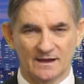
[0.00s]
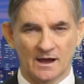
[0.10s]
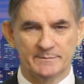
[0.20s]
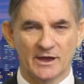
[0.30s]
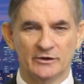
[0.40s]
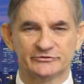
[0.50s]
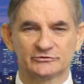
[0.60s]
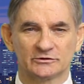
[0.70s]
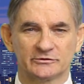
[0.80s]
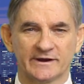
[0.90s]
I'm your host,
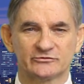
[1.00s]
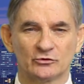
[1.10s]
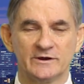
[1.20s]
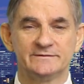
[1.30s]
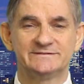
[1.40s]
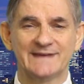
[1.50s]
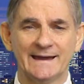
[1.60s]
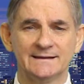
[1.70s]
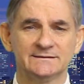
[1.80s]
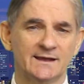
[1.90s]
Dr. Greg Story, Dale